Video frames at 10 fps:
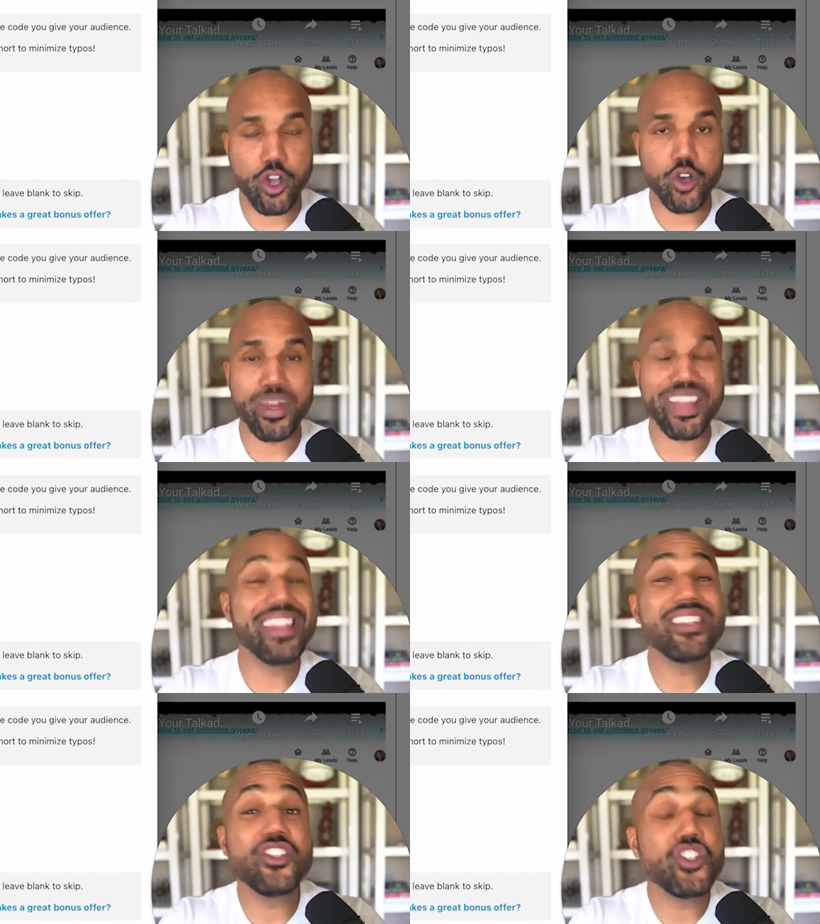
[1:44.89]
This is
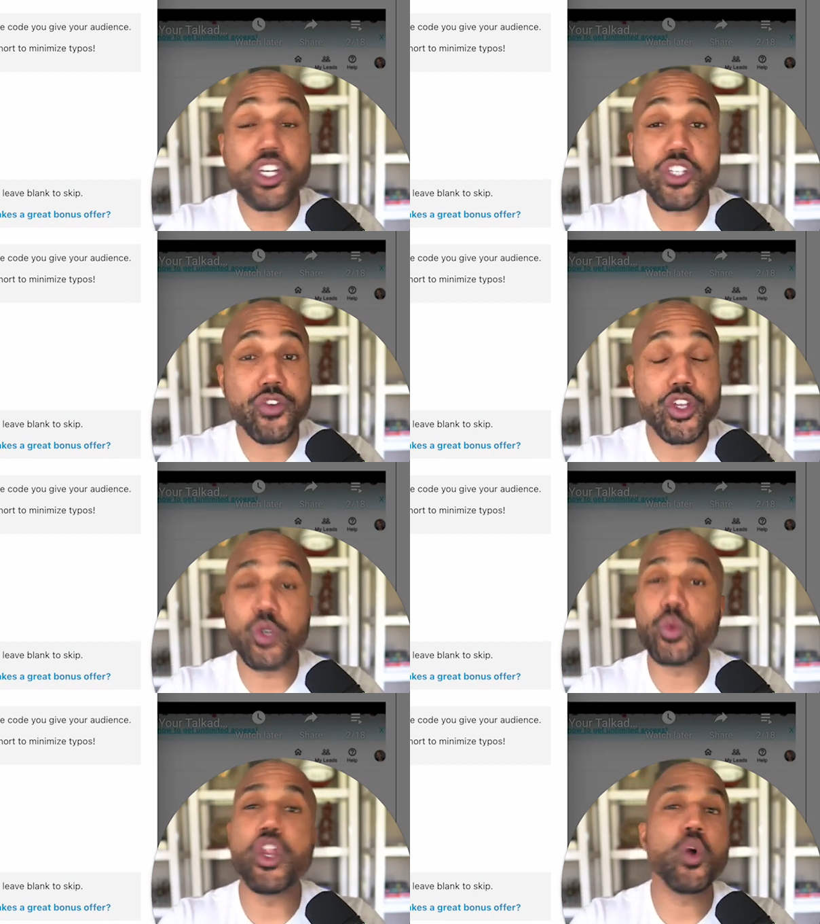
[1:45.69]
just for you.
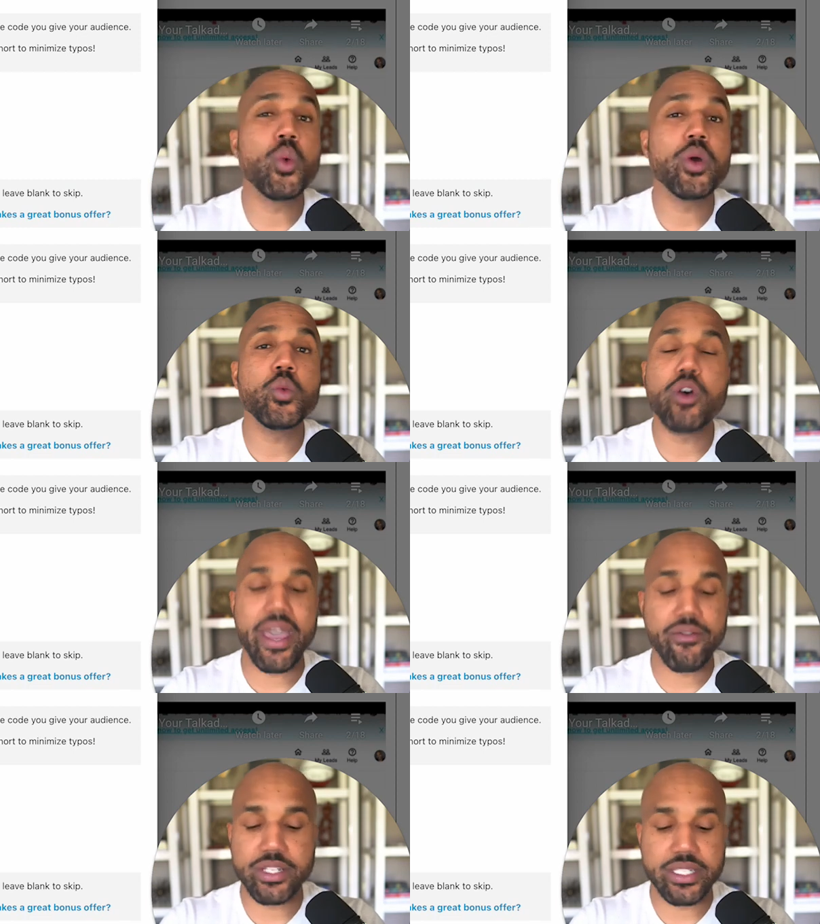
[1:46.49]
No one will ever
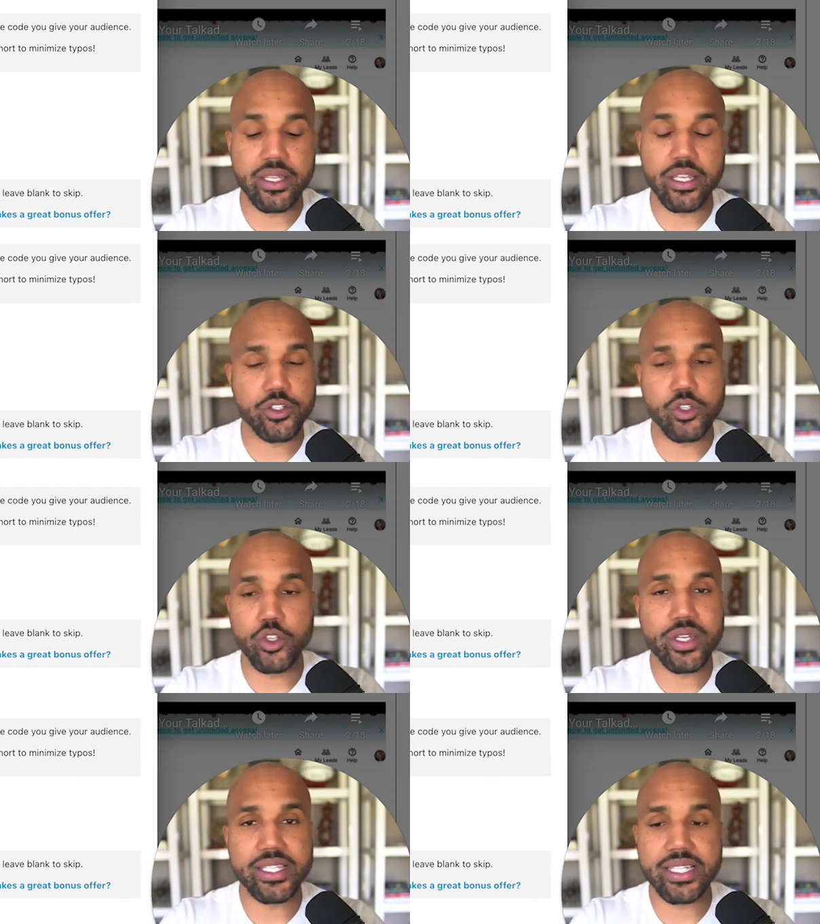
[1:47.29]
see this. So you can
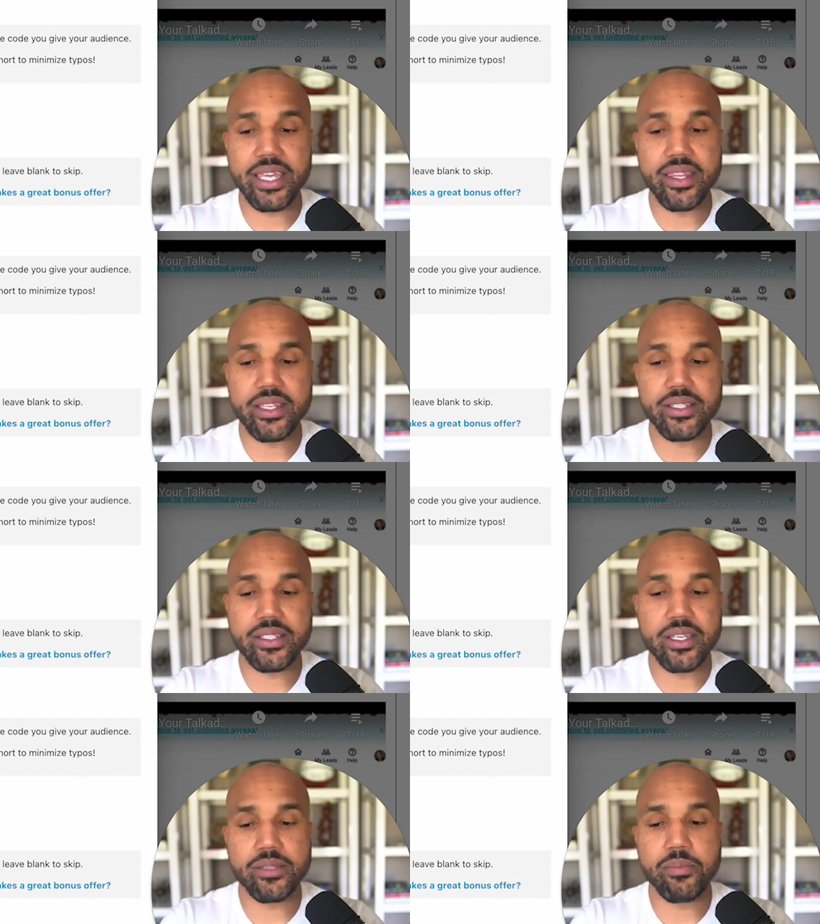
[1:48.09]
say, this is
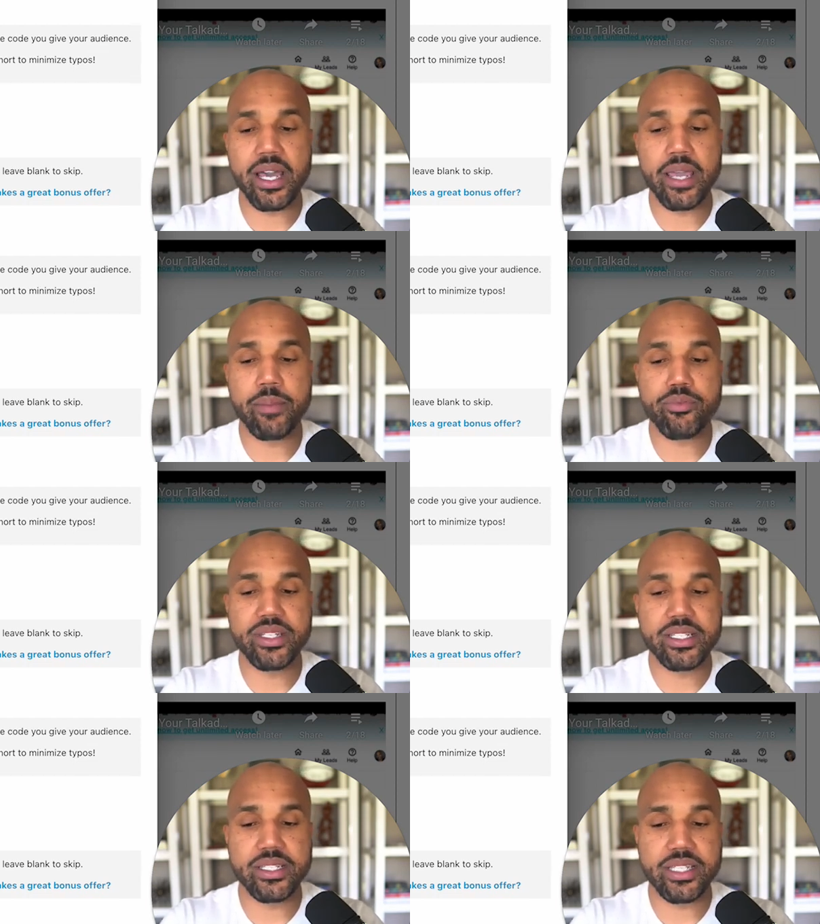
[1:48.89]
my
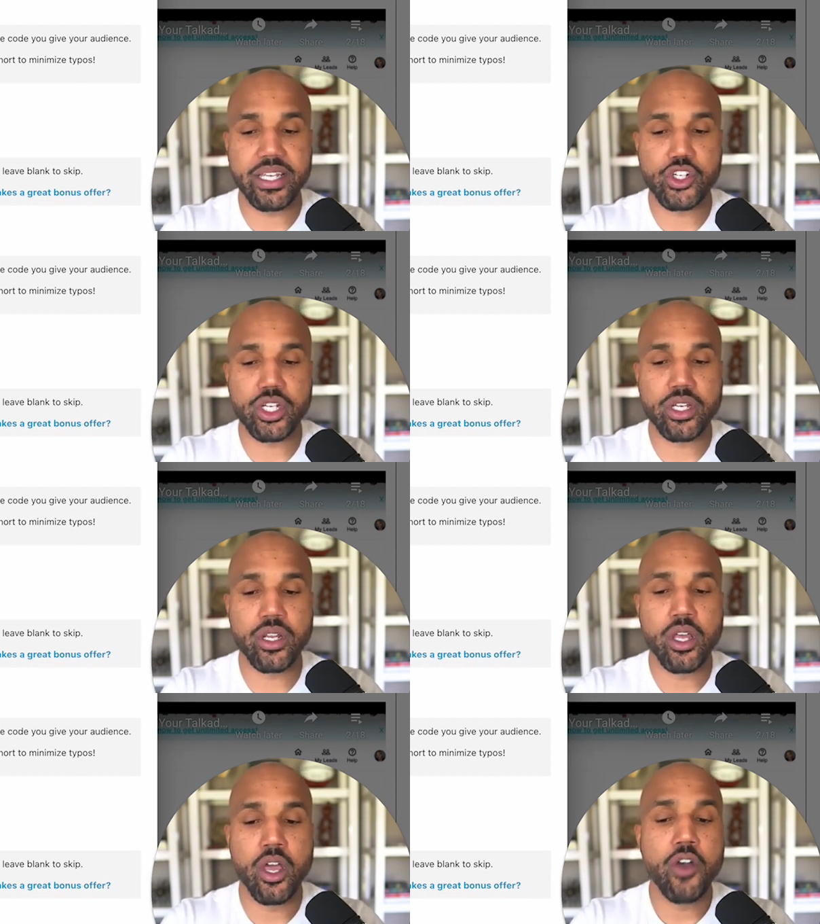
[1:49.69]
presentation
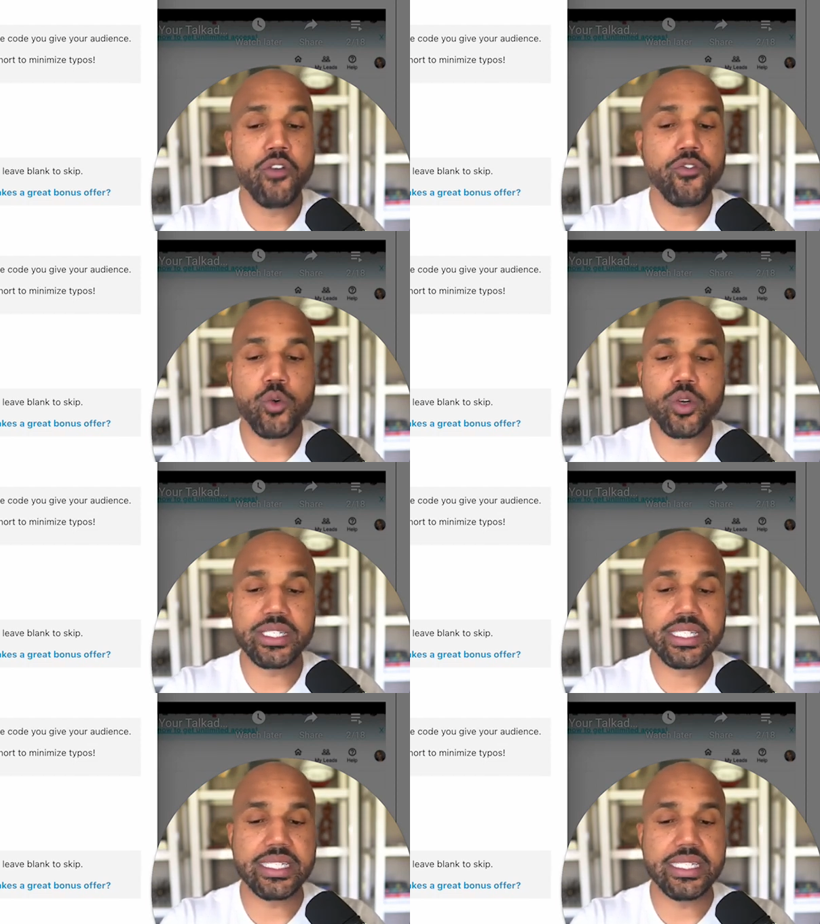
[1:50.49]
for
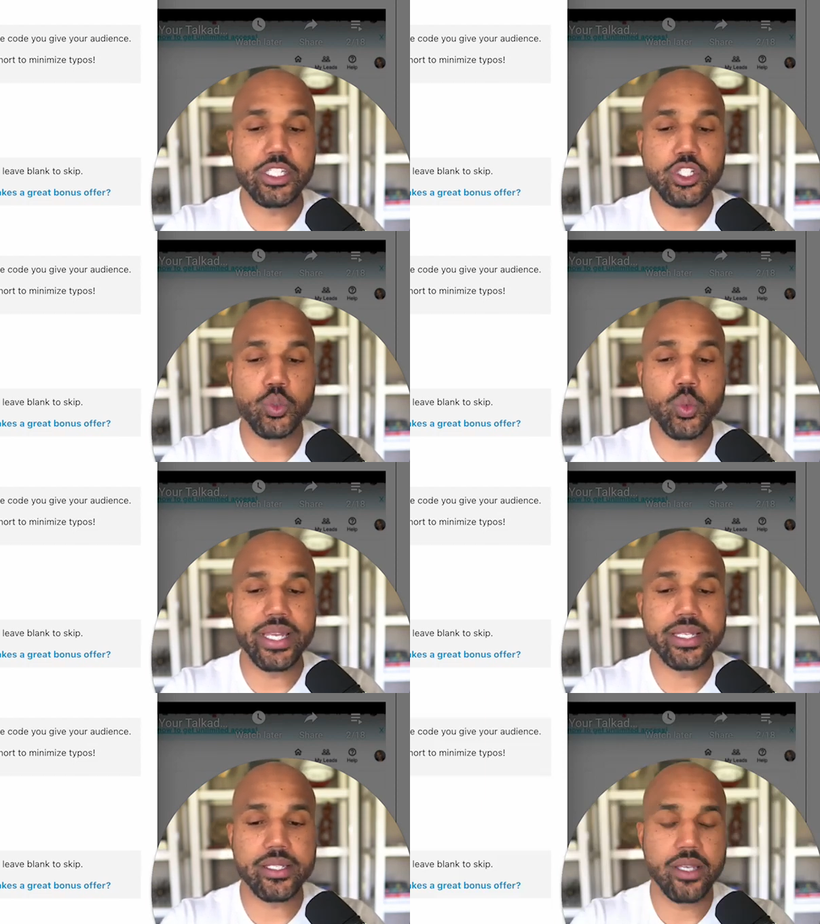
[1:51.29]

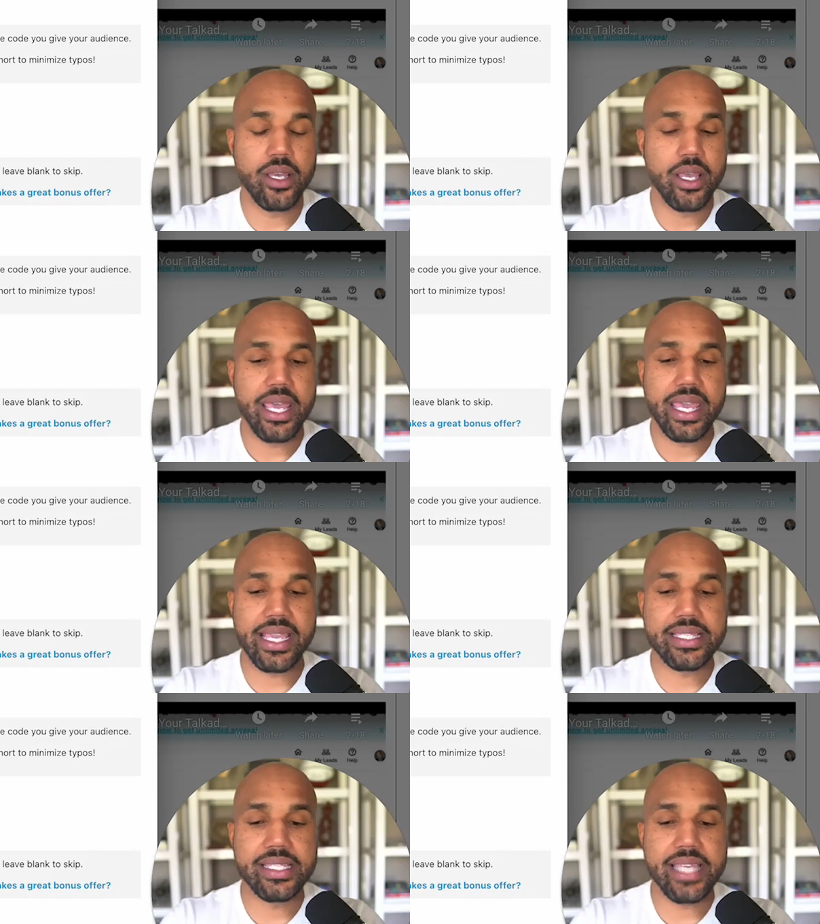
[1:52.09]
C-suite
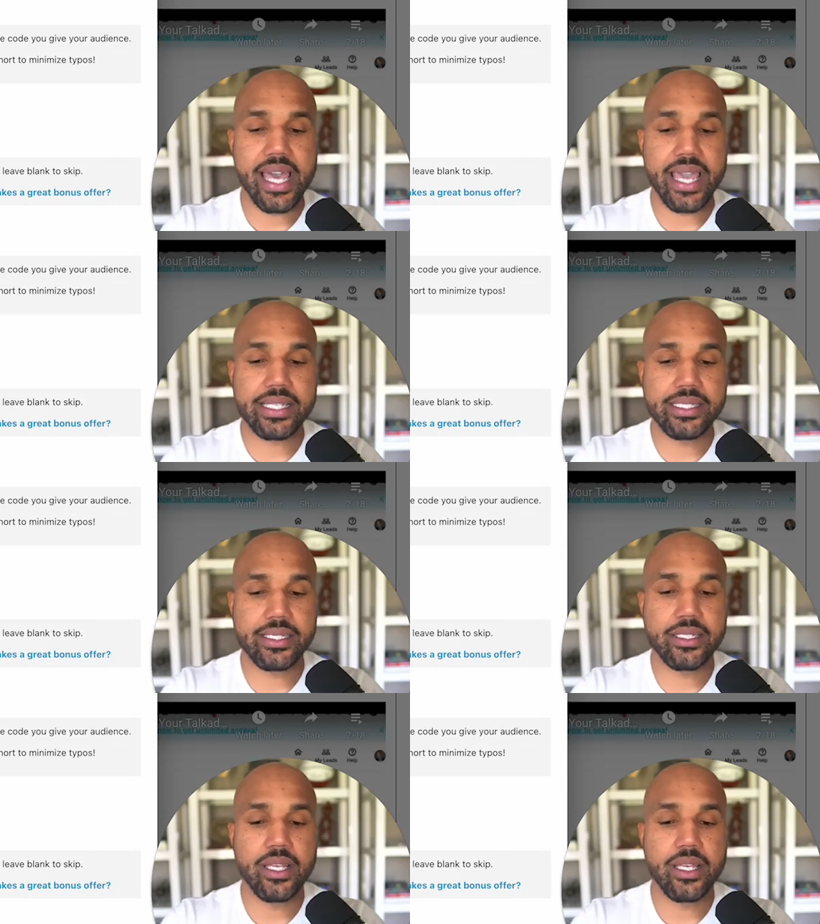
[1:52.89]
execs,